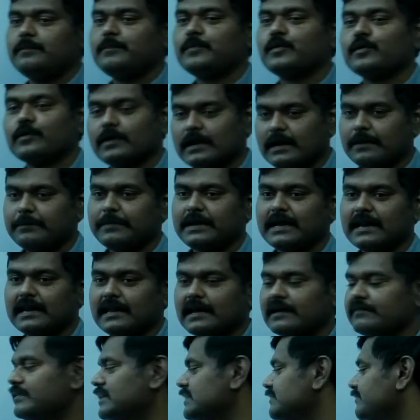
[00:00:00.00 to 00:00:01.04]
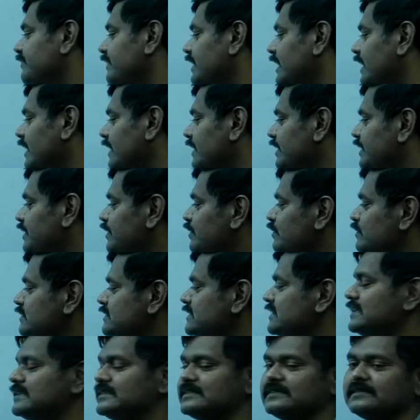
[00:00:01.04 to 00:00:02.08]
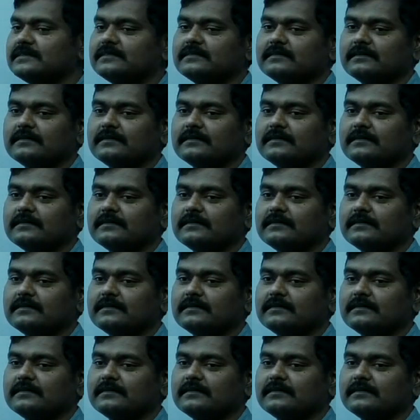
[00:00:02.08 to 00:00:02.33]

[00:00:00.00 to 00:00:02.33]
programming language, we can use this